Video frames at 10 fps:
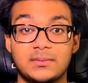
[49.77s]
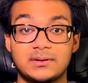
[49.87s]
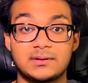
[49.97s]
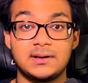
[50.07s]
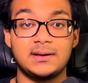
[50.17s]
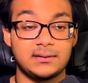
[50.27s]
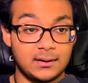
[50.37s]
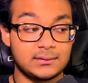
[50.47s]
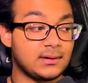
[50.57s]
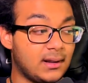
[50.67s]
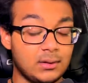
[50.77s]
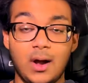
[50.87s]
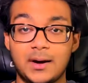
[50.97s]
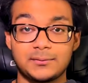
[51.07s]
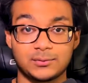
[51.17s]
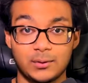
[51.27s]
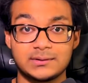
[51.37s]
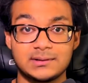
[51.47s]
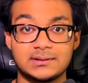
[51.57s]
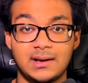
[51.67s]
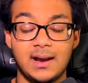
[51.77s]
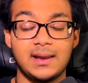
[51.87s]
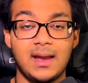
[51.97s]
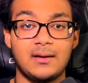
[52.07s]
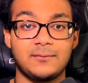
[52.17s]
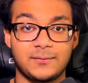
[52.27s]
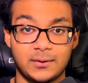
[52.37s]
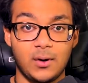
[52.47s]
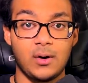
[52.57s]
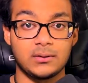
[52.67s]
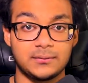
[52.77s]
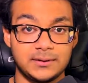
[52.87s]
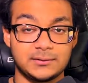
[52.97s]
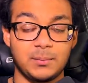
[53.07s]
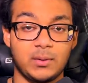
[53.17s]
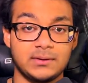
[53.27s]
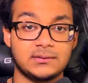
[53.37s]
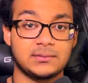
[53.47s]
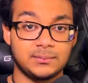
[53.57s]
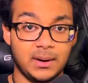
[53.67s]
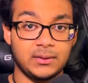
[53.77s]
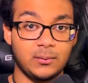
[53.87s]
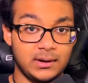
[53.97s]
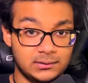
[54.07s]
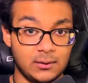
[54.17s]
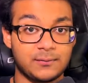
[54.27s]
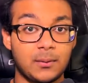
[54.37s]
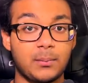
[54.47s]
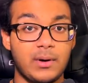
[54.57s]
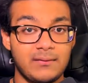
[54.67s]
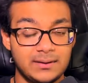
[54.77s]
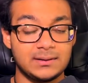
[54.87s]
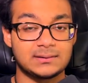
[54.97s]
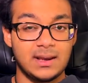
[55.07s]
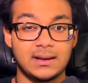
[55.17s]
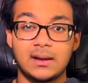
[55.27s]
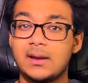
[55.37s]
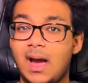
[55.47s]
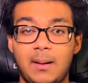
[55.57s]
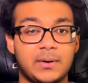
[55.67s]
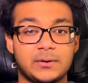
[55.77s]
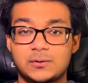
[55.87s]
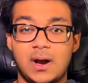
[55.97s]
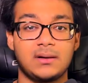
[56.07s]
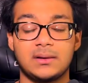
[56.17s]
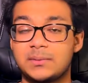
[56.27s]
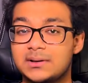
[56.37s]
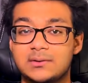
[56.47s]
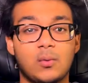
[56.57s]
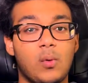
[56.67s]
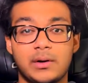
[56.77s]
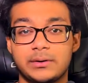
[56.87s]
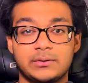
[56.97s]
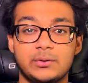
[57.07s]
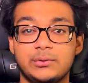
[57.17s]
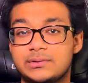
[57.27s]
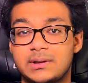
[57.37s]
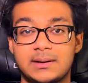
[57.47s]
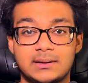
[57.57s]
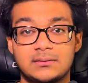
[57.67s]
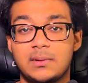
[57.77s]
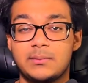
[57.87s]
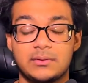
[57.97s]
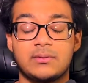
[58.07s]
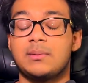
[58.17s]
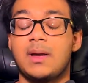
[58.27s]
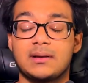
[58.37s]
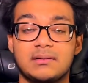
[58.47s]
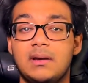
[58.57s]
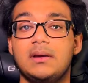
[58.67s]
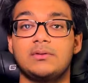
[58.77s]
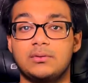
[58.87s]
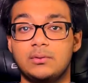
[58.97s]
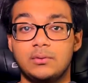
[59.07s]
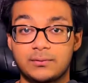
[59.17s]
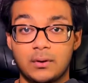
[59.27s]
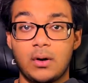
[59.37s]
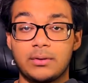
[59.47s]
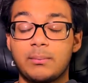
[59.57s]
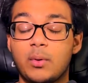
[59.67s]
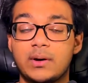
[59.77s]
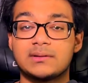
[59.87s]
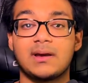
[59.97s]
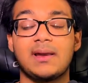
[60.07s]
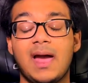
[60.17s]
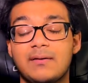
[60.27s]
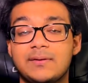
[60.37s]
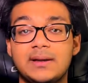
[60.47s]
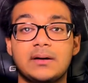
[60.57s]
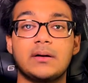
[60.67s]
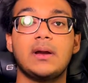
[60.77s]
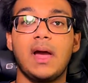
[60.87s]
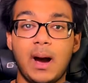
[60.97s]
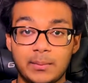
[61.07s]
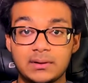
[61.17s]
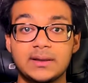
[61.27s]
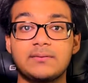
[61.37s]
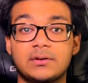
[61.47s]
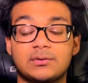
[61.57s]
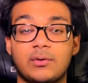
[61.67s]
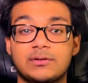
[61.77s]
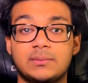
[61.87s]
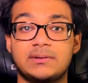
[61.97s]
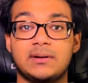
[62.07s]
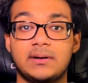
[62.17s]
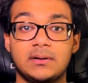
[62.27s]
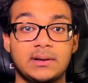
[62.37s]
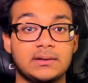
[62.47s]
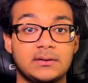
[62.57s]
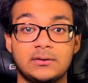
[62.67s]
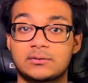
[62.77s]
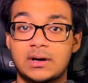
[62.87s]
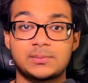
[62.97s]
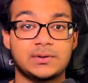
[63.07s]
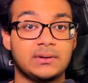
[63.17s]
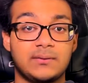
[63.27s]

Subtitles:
See, there's a lot of sources I have for all of these points, by the way, so for brevity's sake, I'm going to try to limit it to 1 or 2 studies, maybe 3 max, for all the points I have here. I'm going to leave the source material in the description.